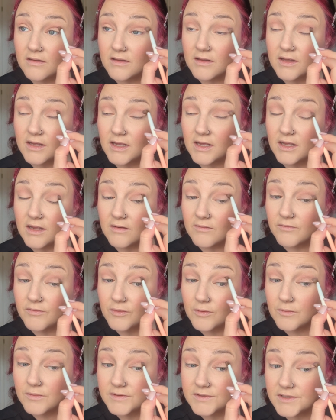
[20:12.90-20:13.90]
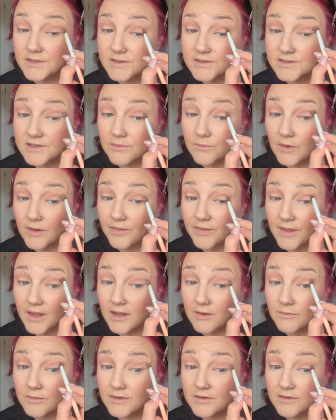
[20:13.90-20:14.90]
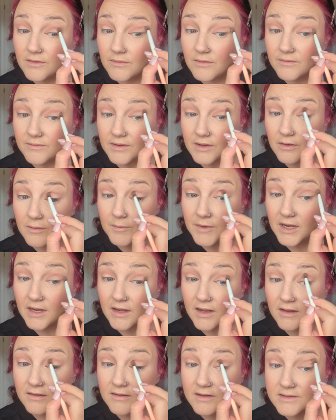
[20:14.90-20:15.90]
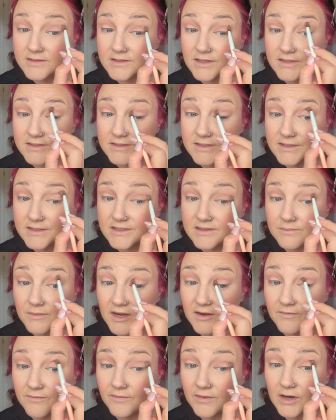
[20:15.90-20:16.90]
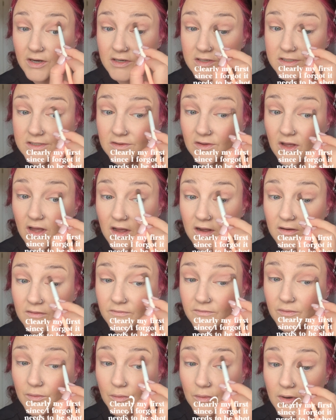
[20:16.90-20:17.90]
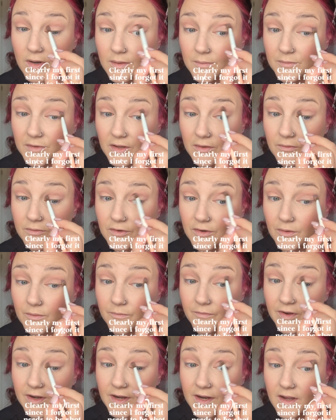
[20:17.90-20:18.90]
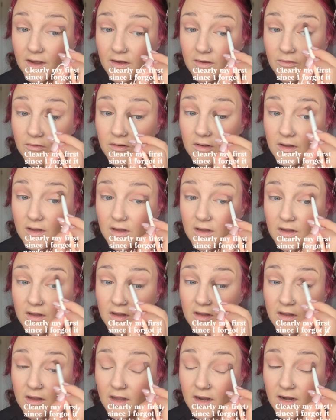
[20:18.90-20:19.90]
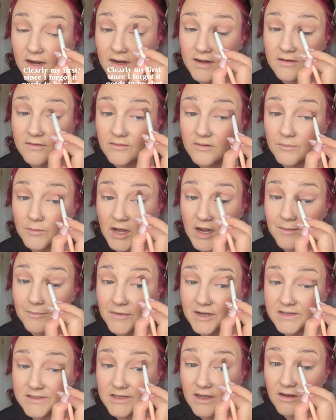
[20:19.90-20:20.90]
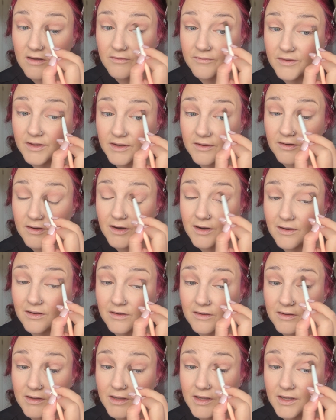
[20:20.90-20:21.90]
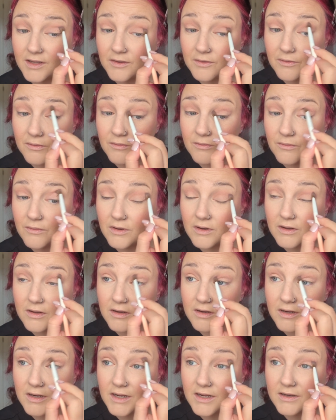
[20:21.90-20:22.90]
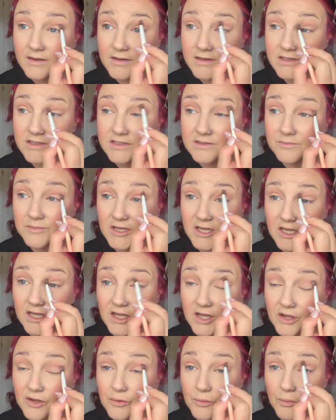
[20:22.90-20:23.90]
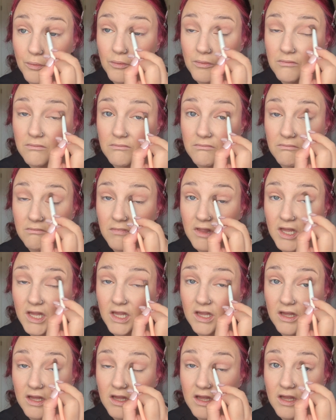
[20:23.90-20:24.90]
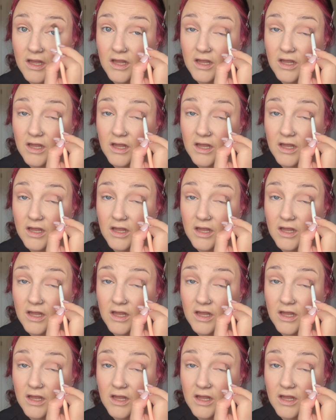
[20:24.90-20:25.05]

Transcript: like, influencers and what they would do if they were making this, because this is my first long form YouTube video. And I had to remind myself, like, girl, you need to just be you. Like,